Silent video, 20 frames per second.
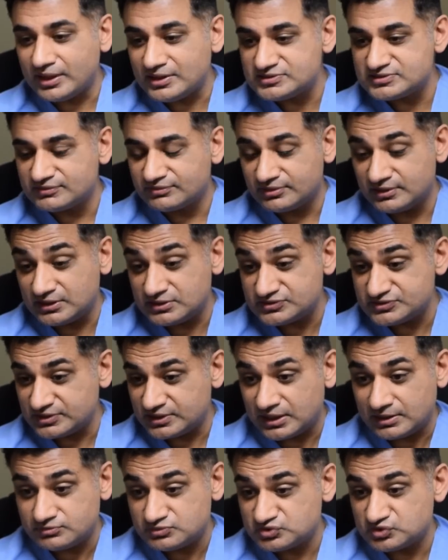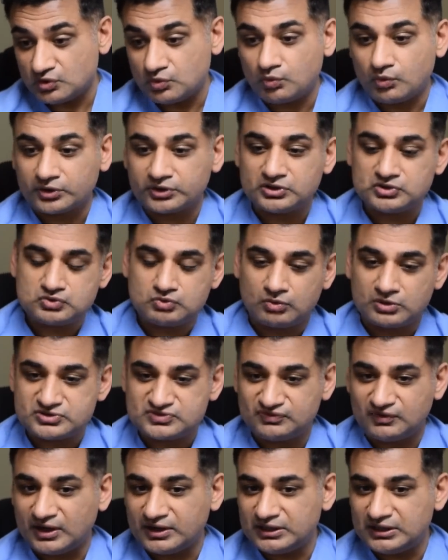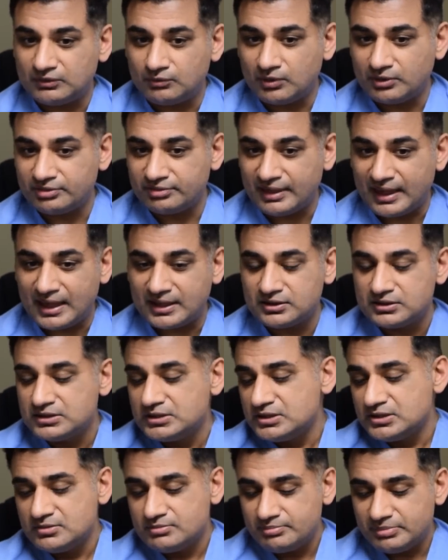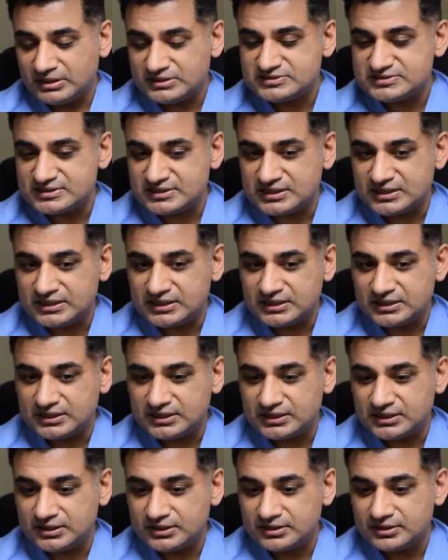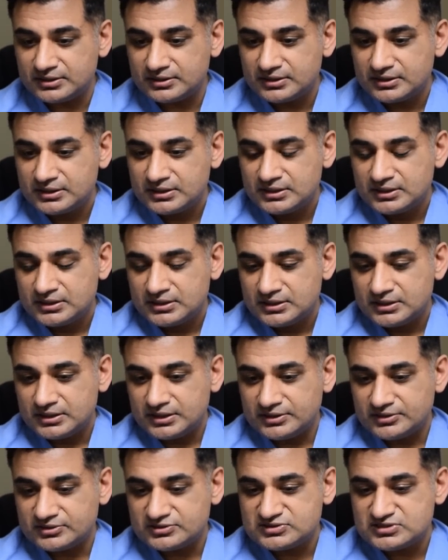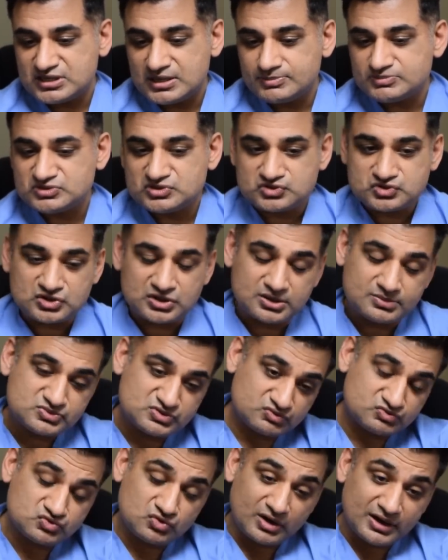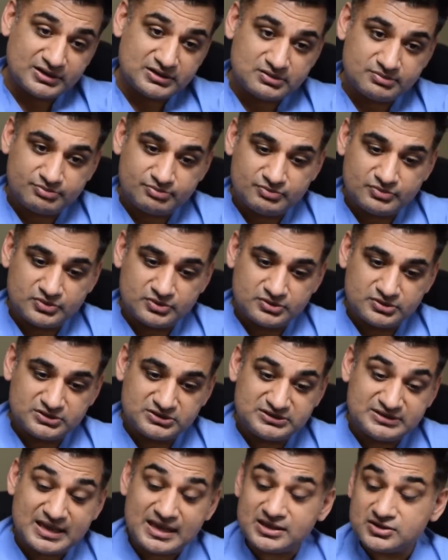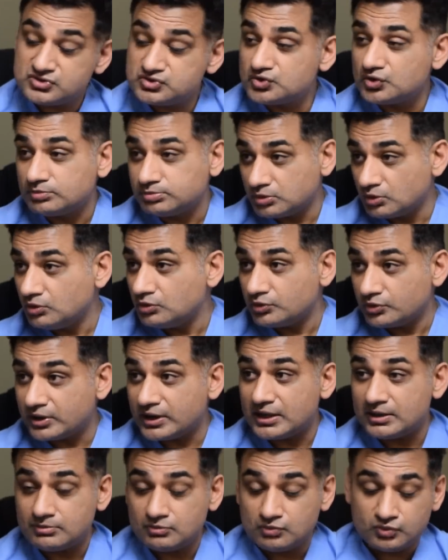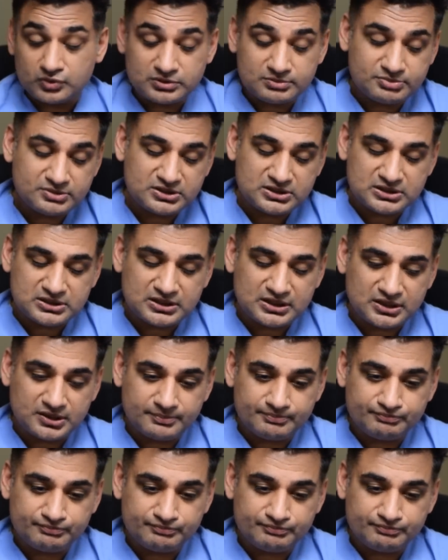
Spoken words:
ends of things, and I'm still working towards finding that. But the tips in terms of trying to get into a program would be